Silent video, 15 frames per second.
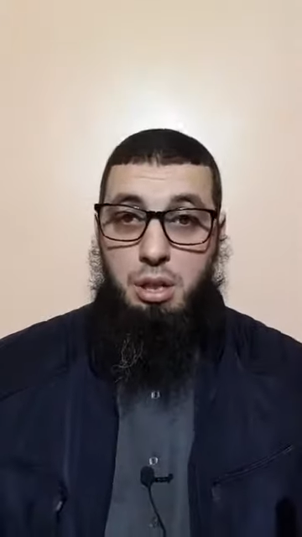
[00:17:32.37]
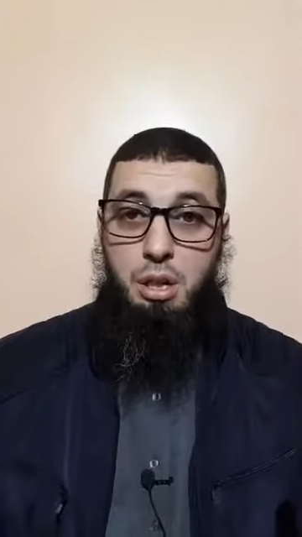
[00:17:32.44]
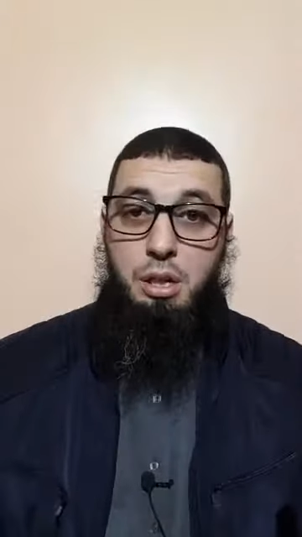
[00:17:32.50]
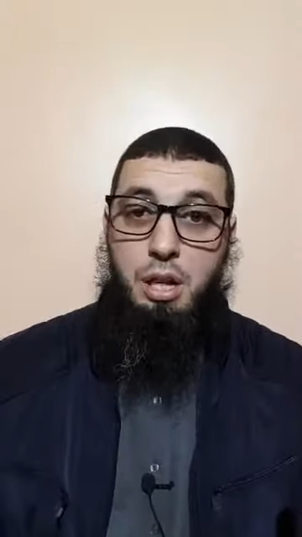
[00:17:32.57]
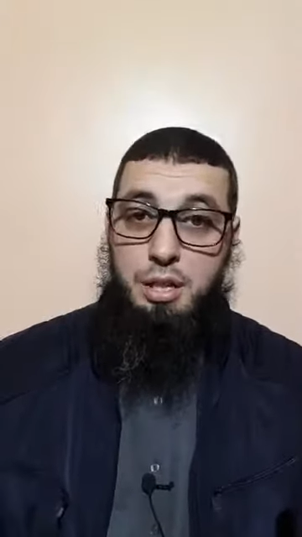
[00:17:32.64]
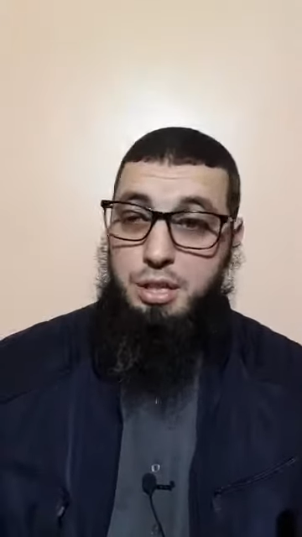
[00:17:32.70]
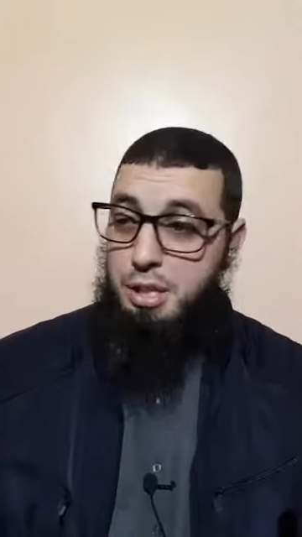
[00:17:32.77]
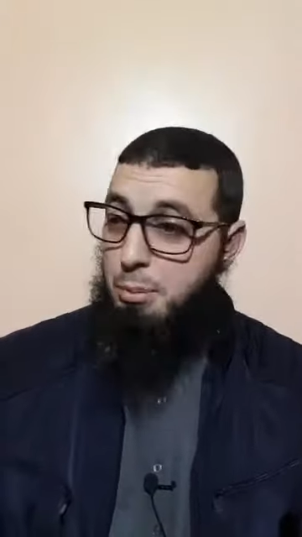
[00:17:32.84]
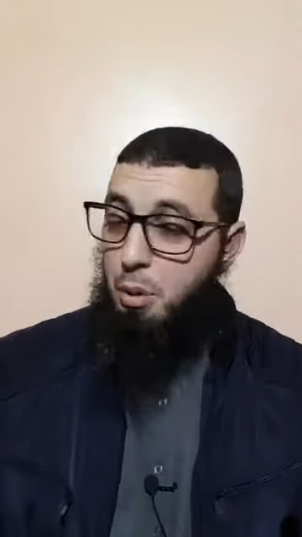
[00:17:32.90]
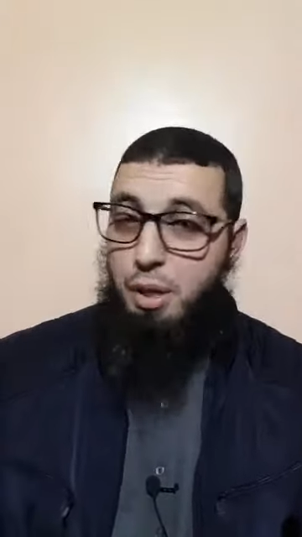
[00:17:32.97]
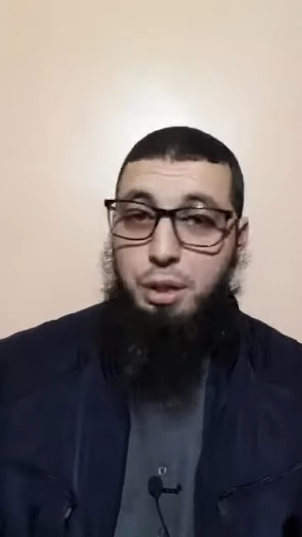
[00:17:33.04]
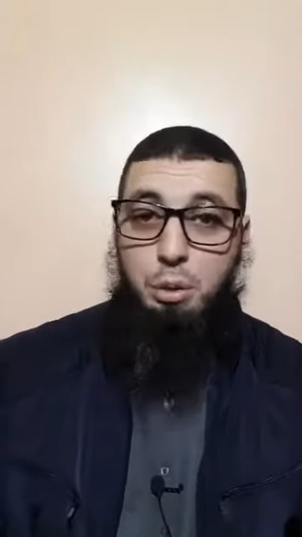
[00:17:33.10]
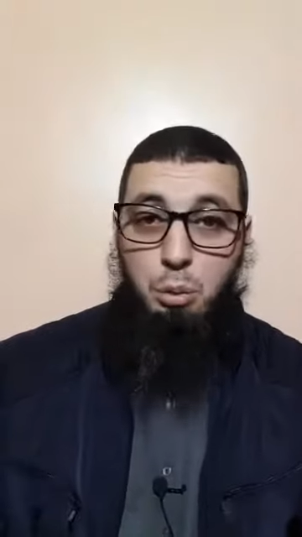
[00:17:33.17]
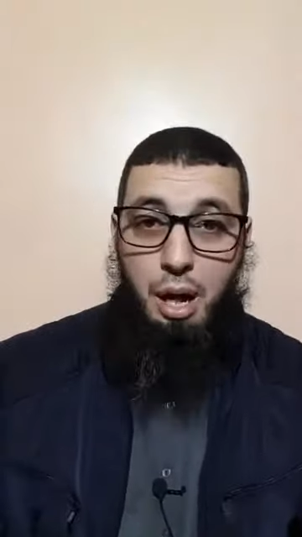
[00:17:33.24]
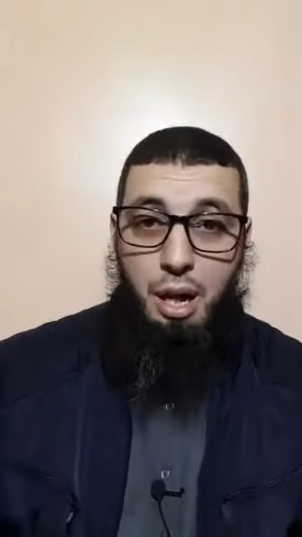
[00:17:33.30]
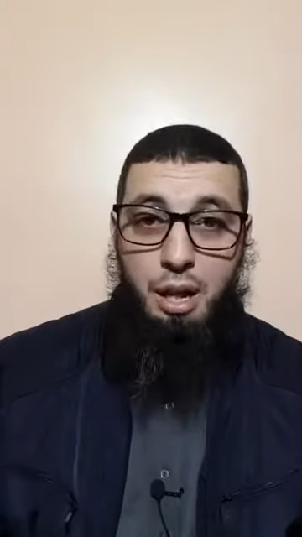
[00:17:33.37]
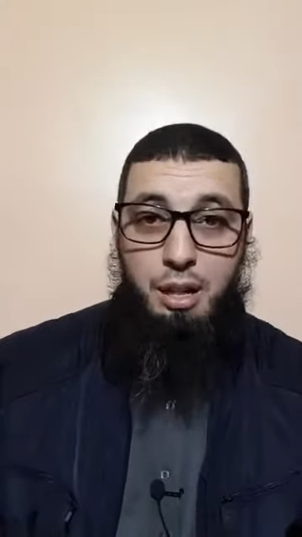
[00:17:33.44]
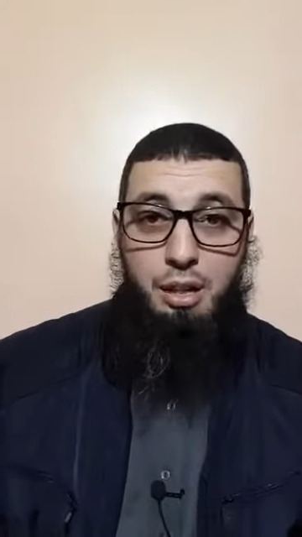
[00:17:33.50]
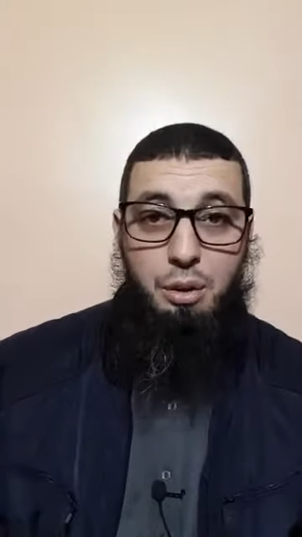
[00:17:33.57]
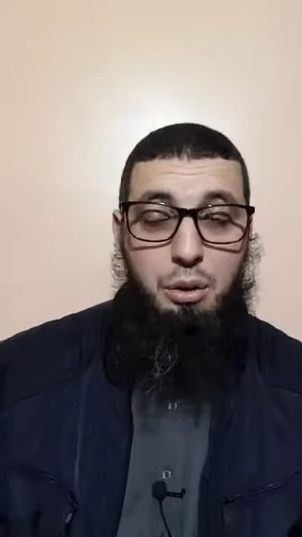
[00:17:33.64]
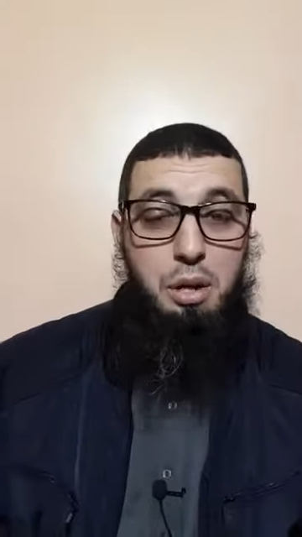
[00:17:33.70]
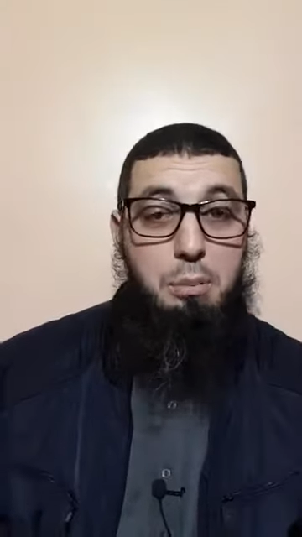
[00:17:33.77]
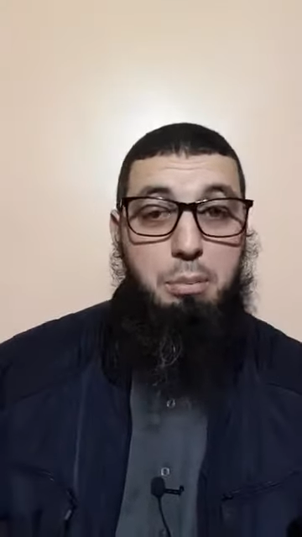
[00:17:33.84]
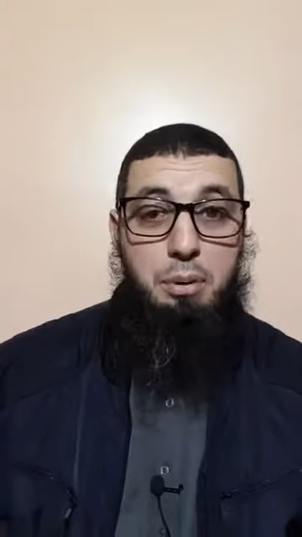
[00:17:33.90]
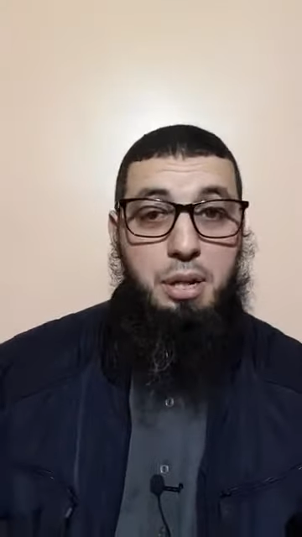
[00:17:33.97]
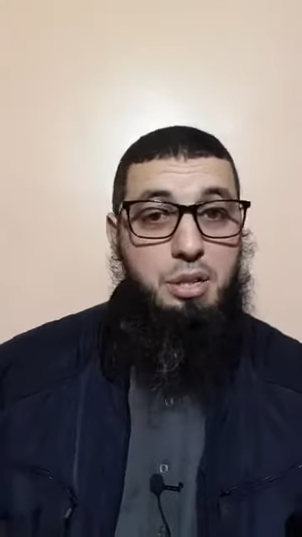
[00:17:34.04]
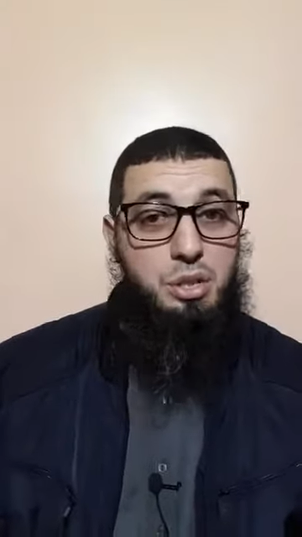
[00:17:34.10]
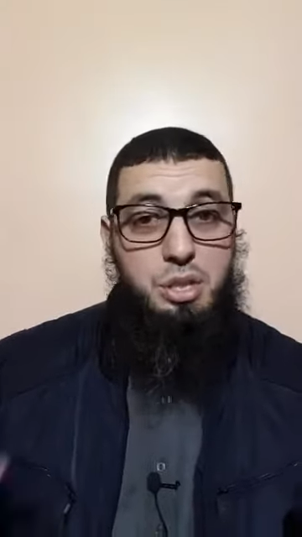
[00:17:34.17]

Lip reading: Can someone dwell on a bridge?